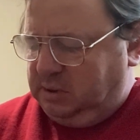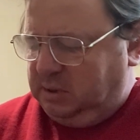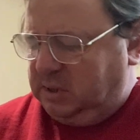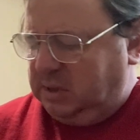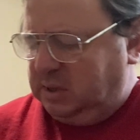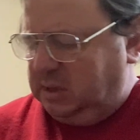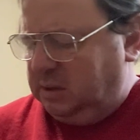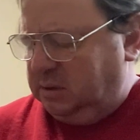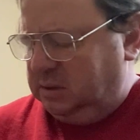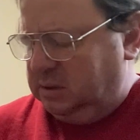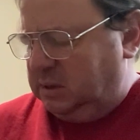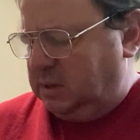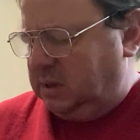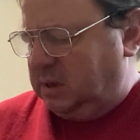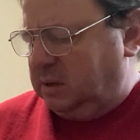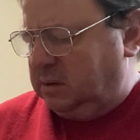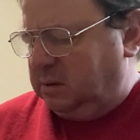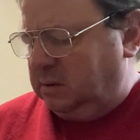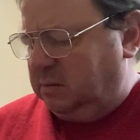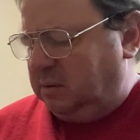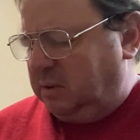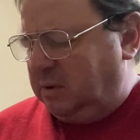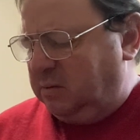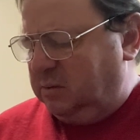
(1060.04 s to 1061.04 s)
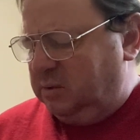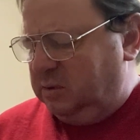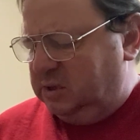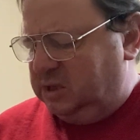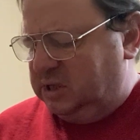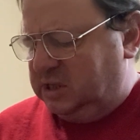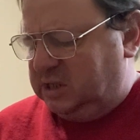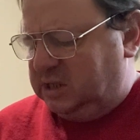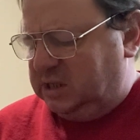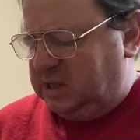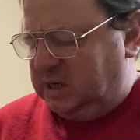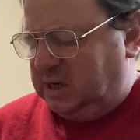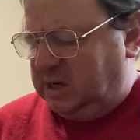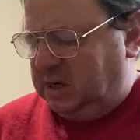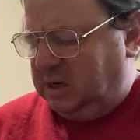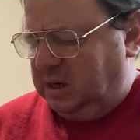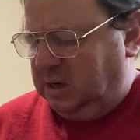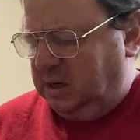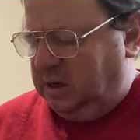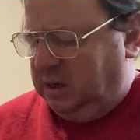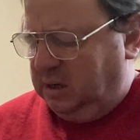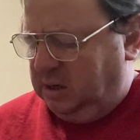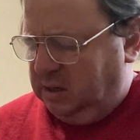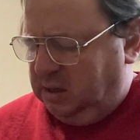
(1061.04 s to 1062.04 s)
I won't say
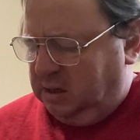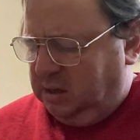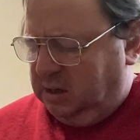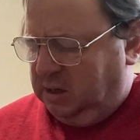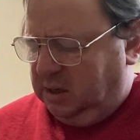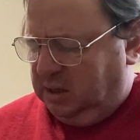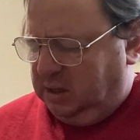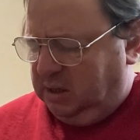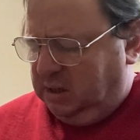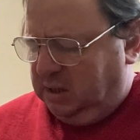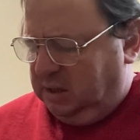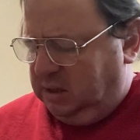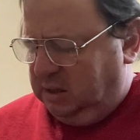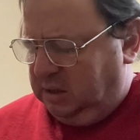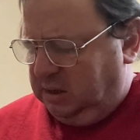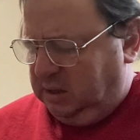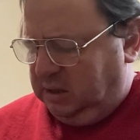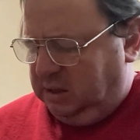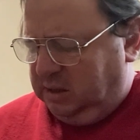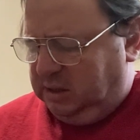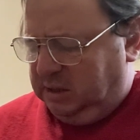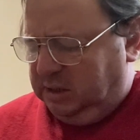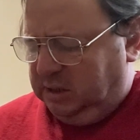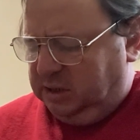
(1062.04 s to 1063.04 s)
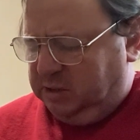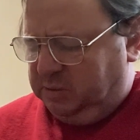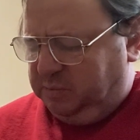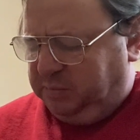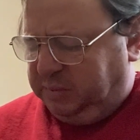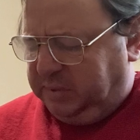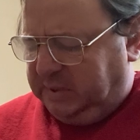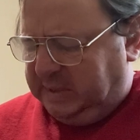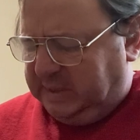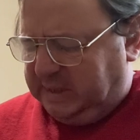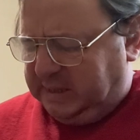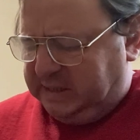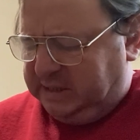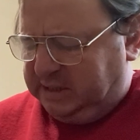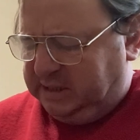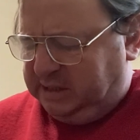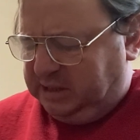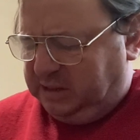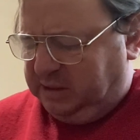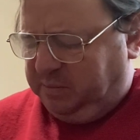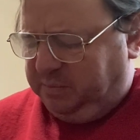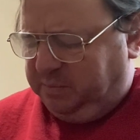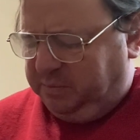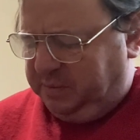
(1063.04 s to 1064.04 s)
it is
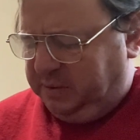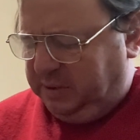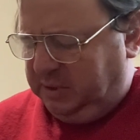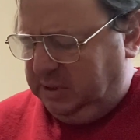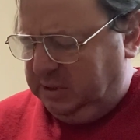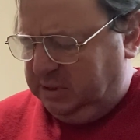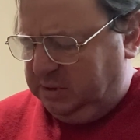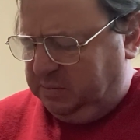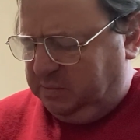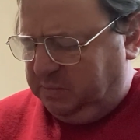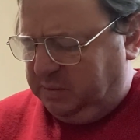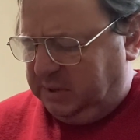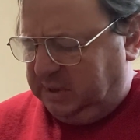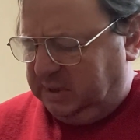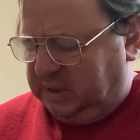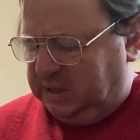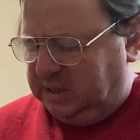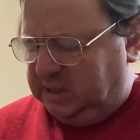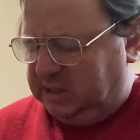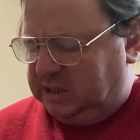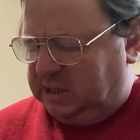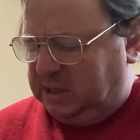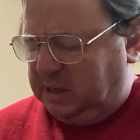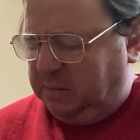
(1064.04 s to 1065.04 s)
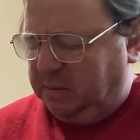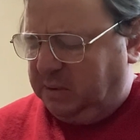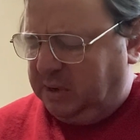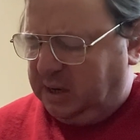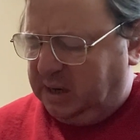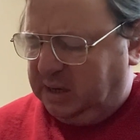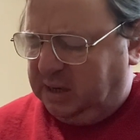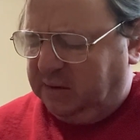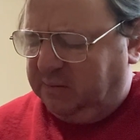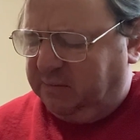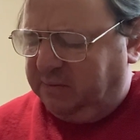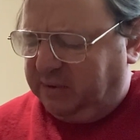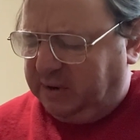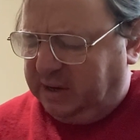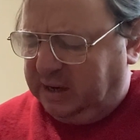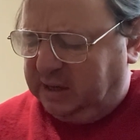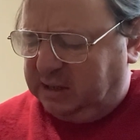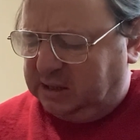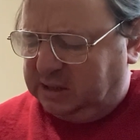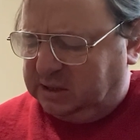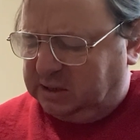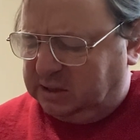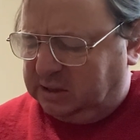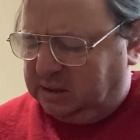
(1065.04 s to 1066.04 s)
plastic piece, but it's some kind of
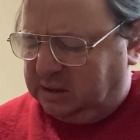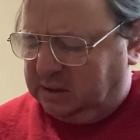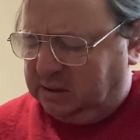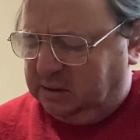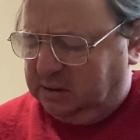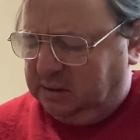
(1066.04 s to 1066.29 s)
extra.